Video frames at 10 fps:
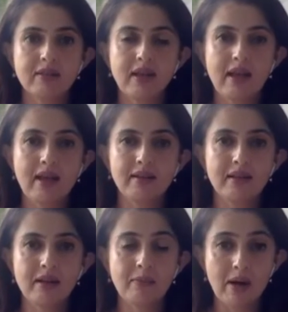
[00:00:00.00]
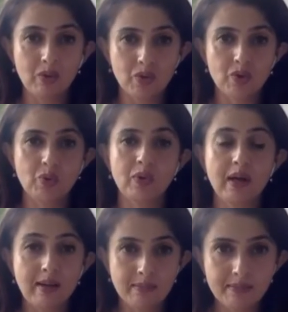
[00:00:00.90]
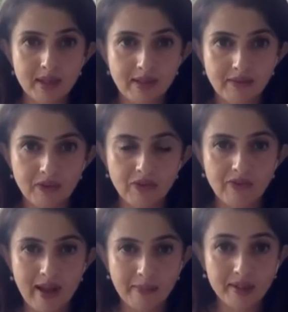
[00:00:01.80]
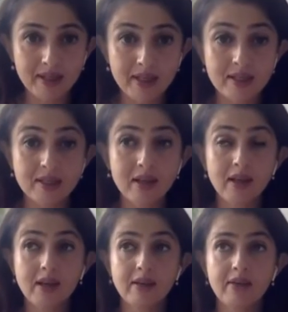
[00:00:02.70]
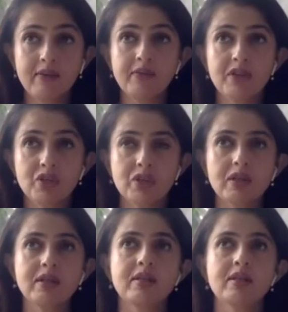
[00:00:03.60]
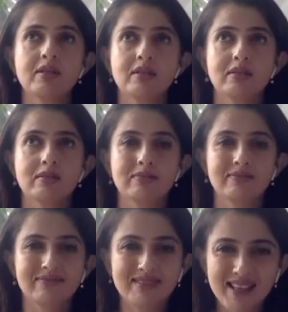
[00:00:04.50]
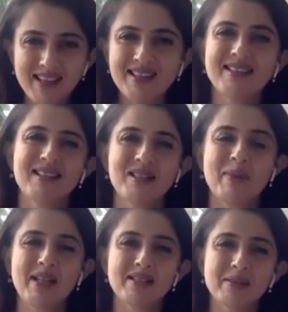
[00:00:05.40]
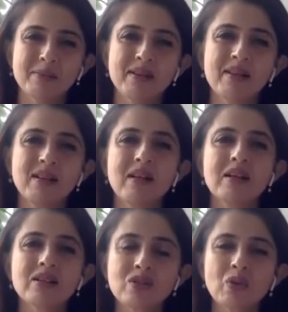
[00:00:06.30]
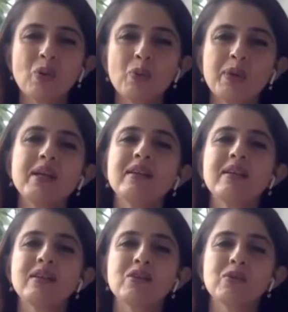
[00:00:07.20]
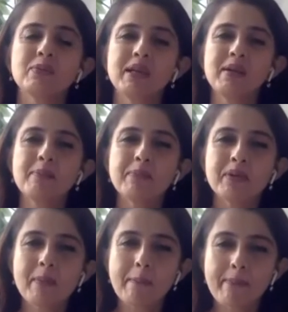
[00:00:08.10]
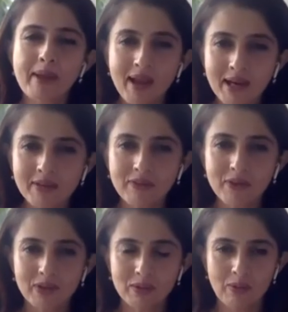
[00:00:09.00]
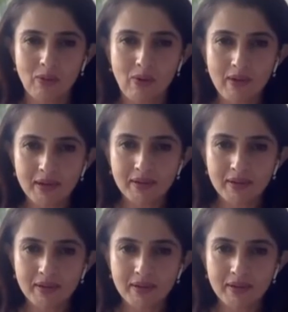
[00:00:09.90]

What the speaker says: and about to come in few families, which is indispensable. So we need to be prepared for the war